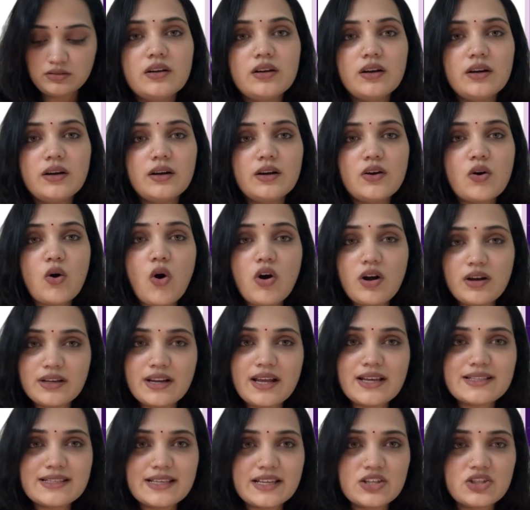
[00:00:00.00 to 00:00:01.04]

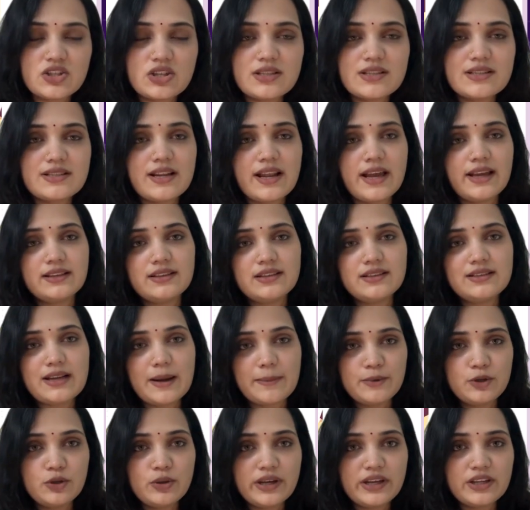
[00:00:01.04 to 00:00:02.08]
Organizations like the
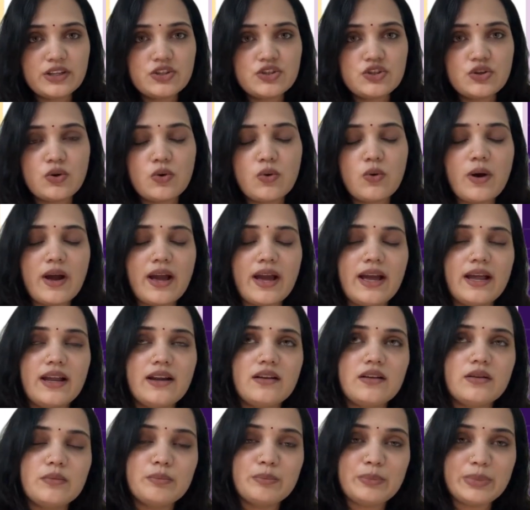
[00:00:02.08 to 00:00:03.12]
WHO
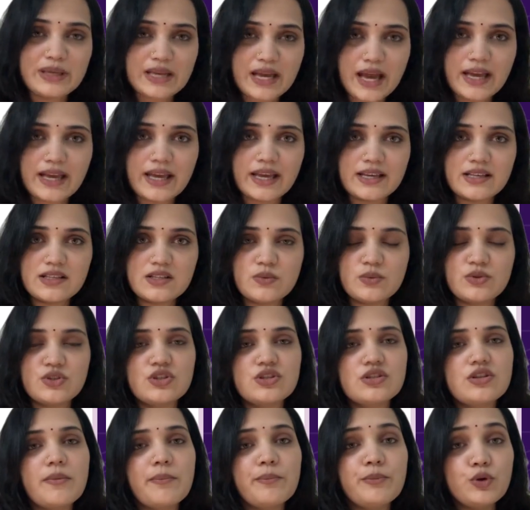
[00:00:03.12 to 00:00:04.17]
and BIS, which
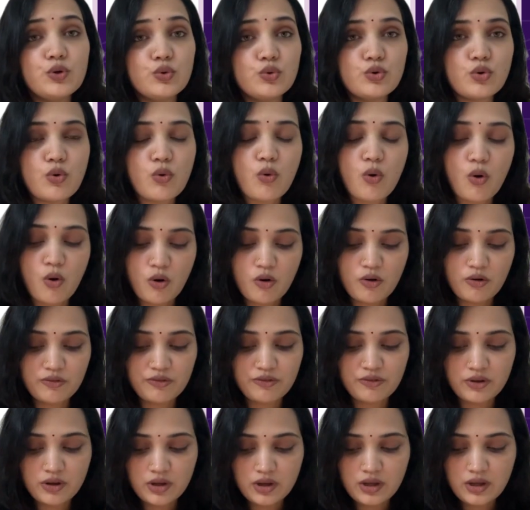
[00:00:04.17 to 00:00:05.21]
is the Bureau
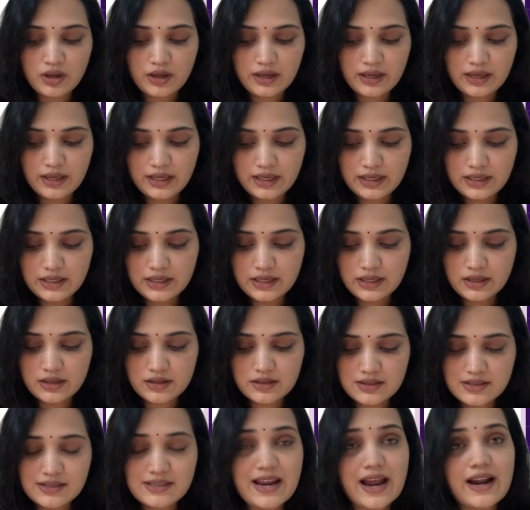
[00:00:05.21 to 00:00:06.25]
of
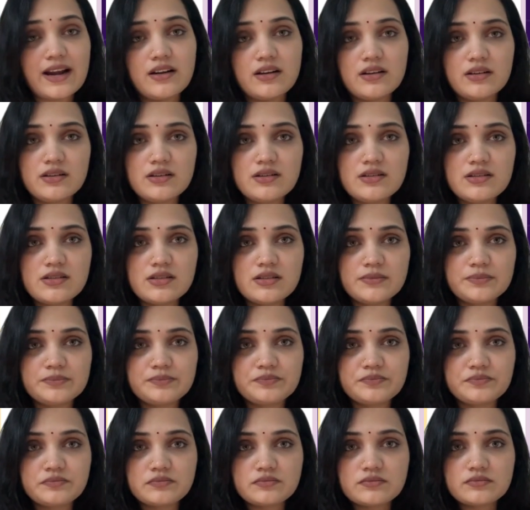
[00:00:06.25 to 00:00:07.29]
Indian Standards,
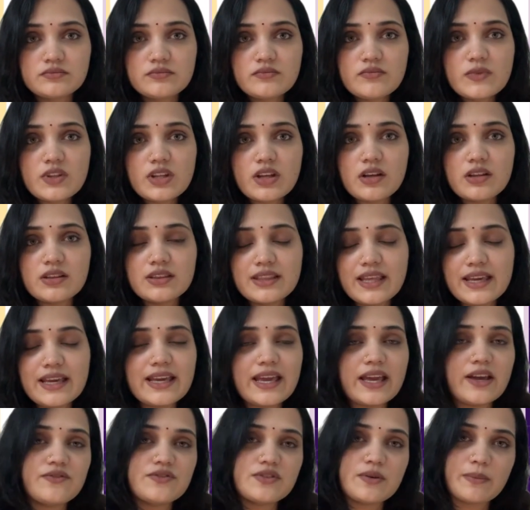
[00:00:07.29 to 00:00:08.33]
they
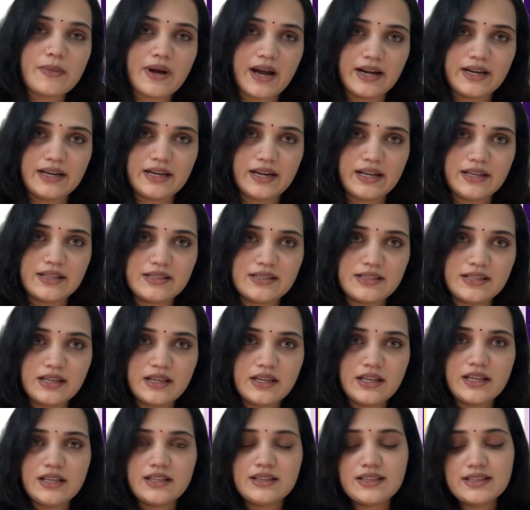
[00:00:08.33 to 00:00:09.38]
gave some guidelines.
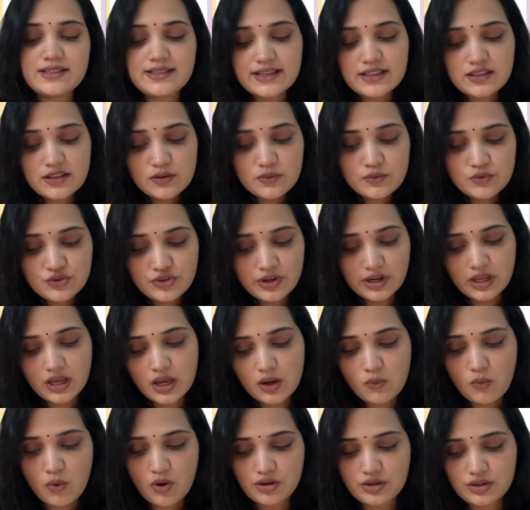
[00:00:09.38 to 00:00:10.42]
They say that
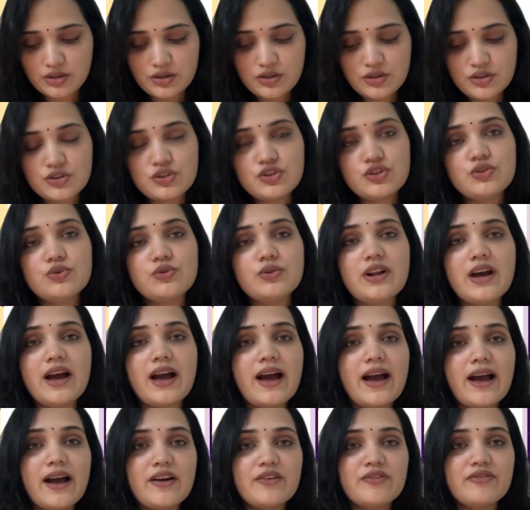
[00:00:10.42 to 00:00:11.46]
drinking water should
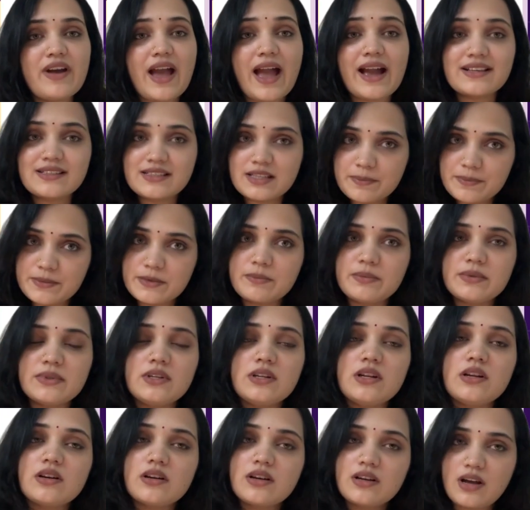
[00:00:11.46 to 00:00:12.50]
have
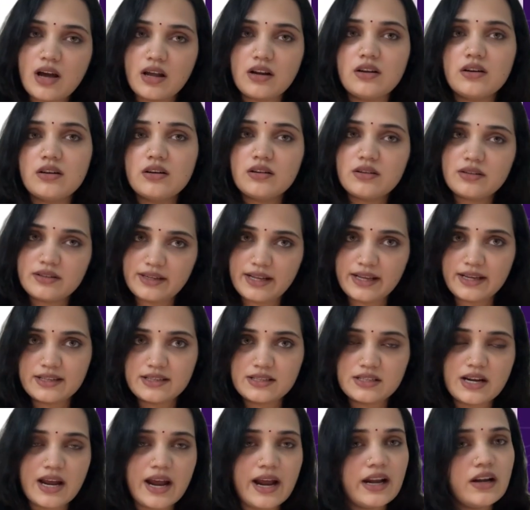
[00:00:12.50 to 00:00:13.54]
acceptable color,
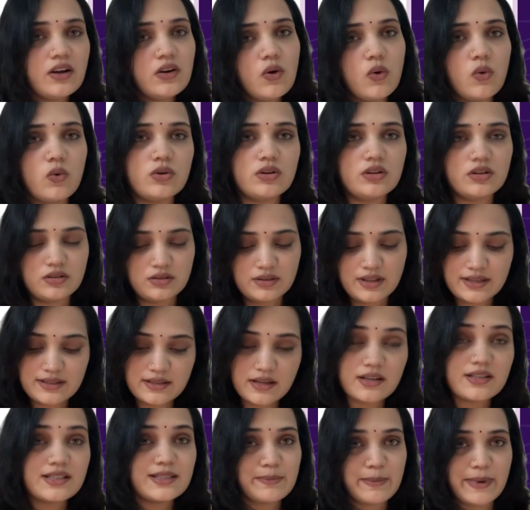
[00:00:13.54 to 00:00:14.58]
taste and odor. That's
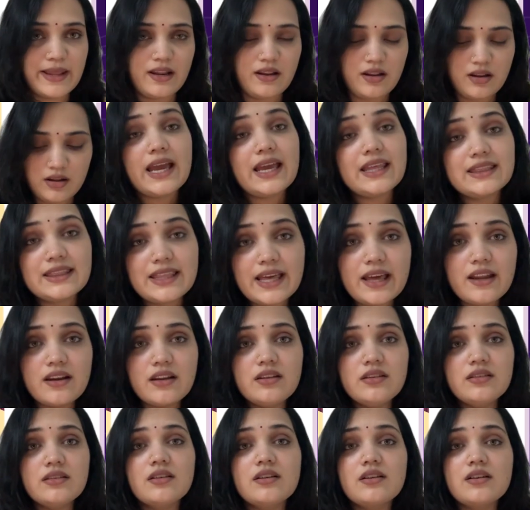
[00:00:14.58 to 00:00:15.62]
our smell. And
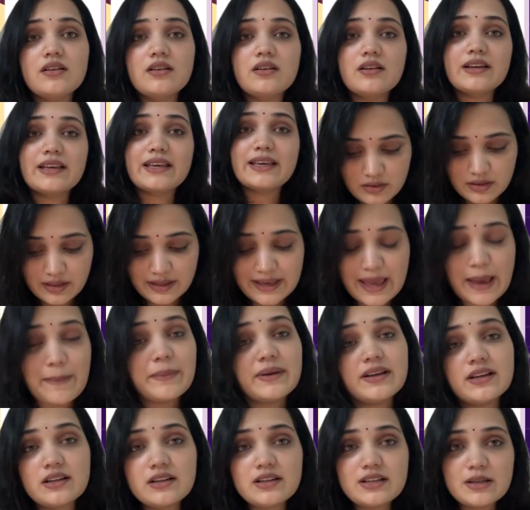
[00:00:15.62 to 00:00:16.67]
then the
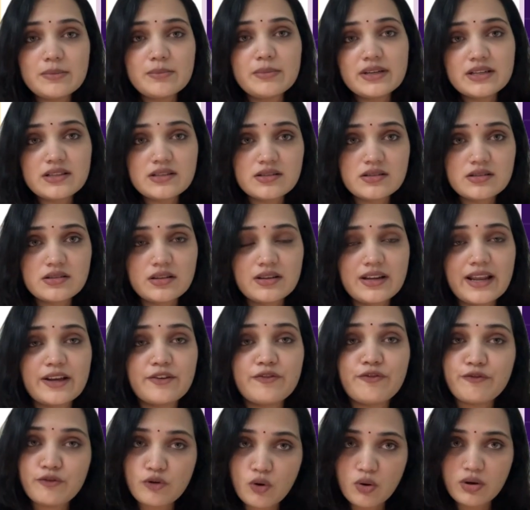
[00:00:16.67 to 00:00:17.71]
chemical limits like
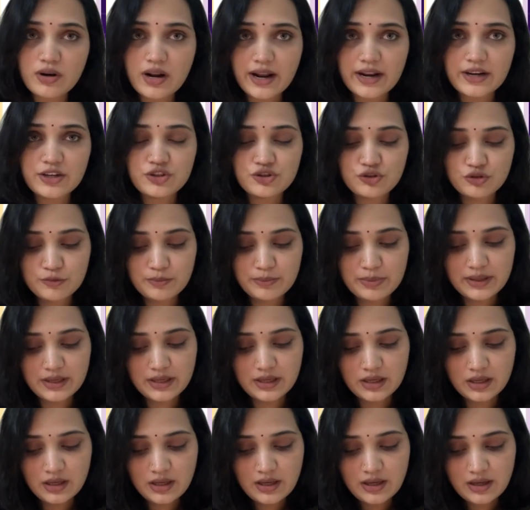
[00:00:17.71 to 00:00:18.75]
fluoride should
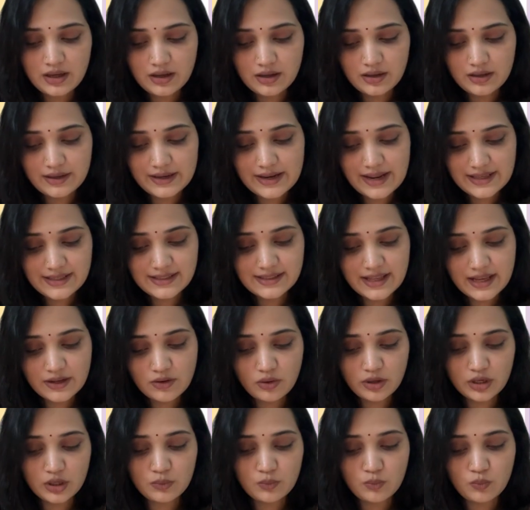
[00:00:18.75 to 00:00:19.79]
be less than
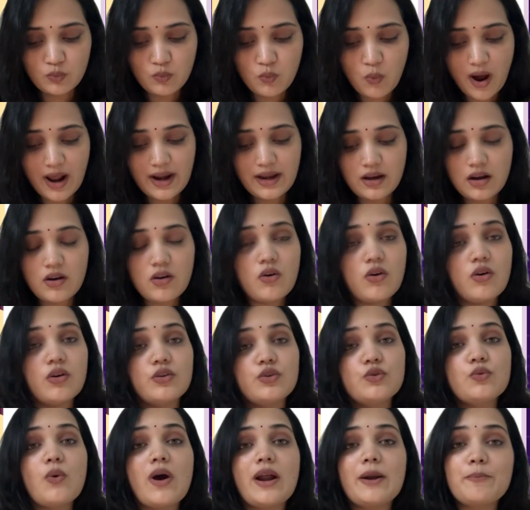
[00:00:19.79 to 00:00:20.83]
1 or
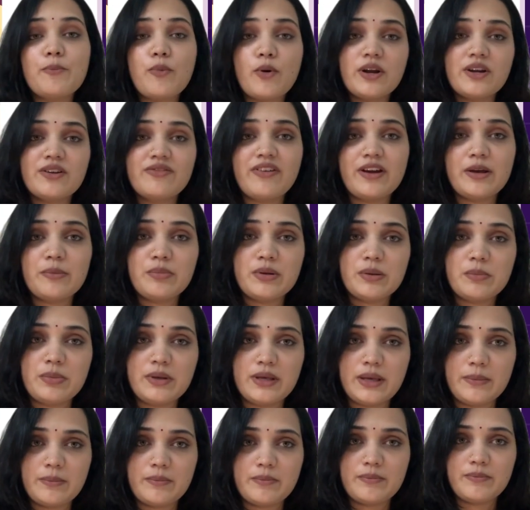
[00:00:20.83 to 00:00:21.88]
to 1.5
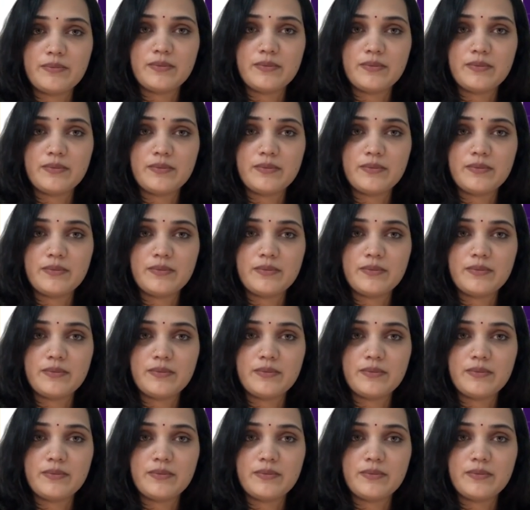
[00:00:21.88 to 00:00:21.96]
ppm.